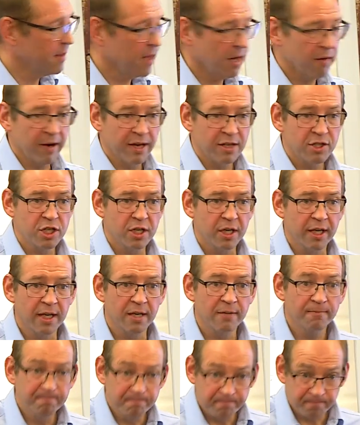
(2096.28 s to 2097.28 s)
they're
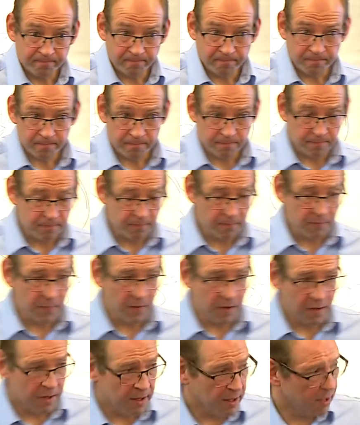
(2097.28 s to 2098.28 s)
actually
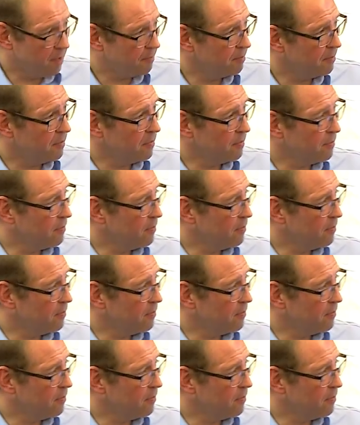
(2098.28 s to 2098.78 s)
um,